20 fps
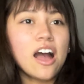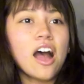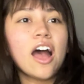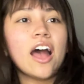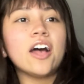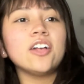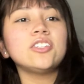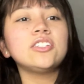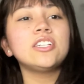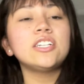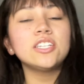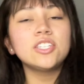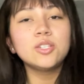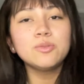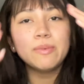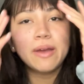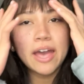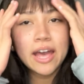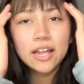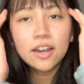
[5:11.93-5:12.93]
I also need to do
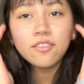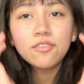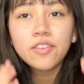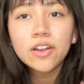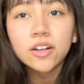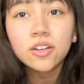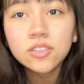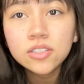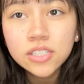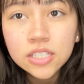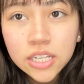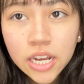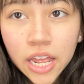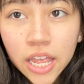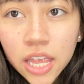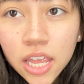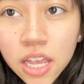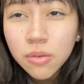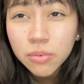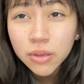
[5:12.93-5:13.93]
my henna freckles
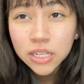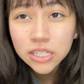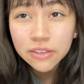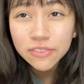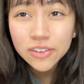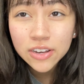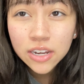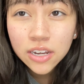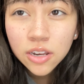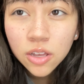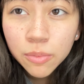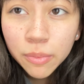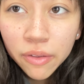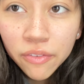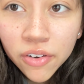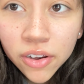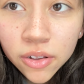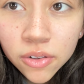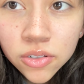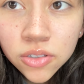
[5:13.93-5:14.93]
tonight because if you didn't know, my
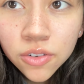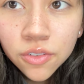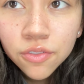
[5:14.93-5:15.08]
freckles are